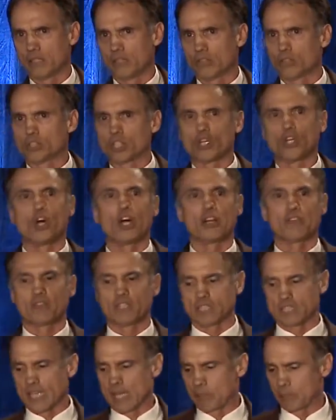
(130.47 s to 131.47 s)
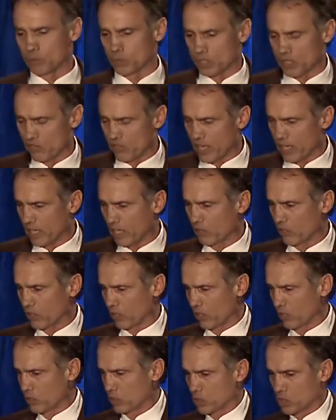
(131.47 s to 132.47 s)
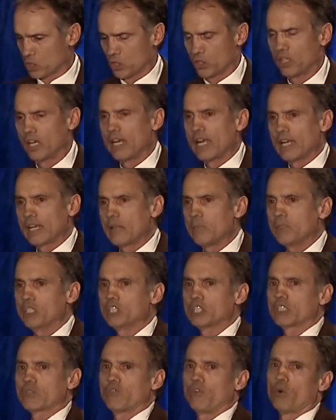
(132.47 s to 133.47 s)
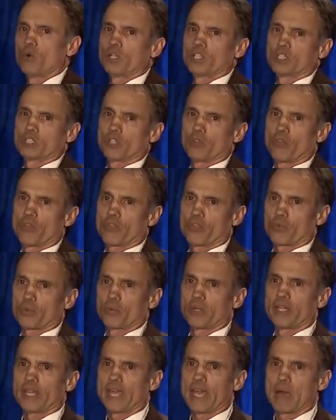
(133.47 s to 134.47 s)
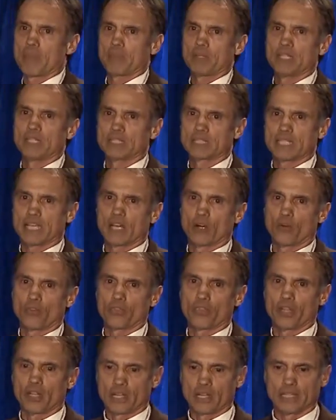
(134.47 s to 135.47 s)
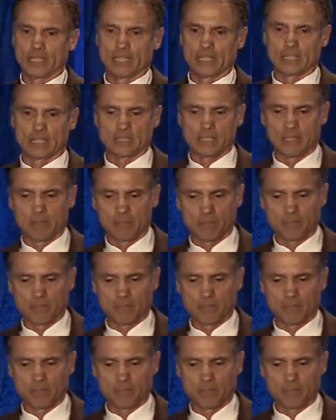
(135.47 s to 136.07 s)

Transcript: There's a lot of examples of that in the literature. Let me just focus on 3 happiness-health links.